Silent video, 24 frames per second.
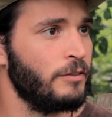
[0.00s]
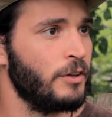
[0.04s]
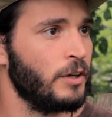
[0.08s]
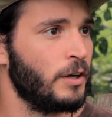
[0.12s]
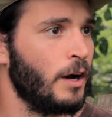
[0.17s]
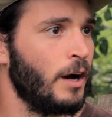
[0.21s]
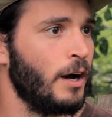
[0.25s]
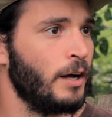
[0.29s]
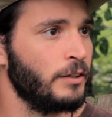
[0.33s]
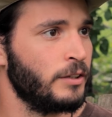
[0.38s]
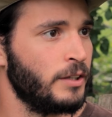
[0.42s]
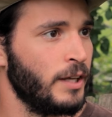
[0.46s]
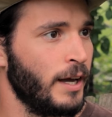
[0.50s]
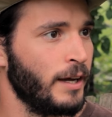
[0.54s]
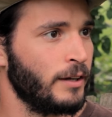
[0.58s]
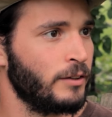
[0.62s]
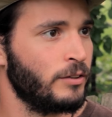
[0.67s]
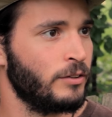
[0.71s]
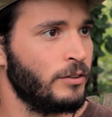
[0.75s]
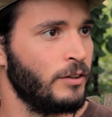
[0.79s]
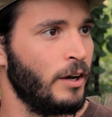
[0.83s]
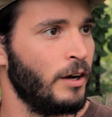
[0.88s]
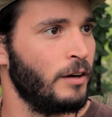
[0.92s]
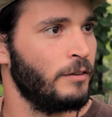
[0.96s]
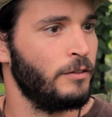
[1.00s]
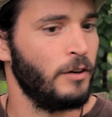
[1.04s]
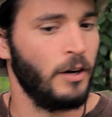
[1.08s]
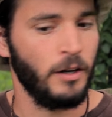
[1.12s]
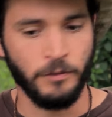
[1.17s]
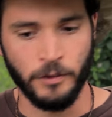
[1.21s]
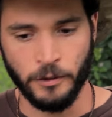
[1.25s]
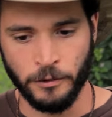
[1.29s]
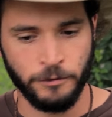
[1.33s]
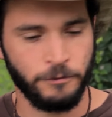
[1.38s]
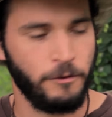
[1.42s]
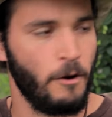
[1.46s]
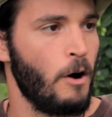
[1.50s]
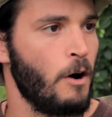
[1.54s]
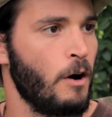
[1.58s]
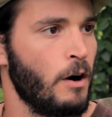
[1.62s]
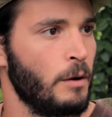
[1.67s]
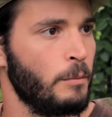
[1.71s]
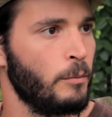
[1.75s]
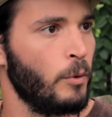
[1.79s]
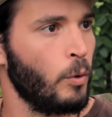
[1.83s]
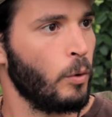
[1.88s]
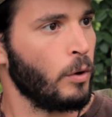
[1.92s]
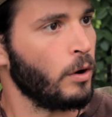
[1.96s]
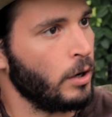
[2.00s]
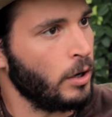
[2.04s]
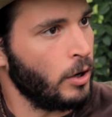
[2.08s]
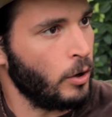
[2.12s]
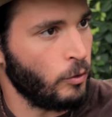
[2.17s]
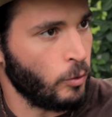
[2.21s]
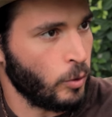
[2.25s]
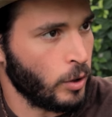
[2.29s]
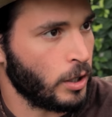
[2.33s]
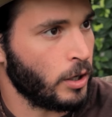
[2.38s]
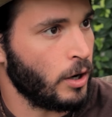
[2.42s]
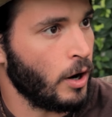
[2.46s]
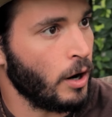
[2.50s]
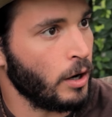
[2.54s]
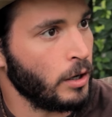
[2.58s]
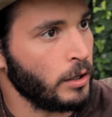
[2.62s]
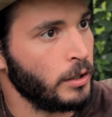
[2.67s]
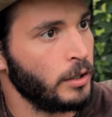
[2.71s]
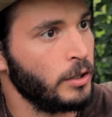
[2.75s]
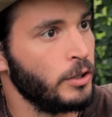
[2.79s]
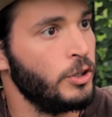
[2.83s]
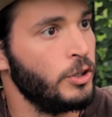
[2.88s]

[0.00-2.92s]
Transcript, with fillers: of the context of a farm or a garden.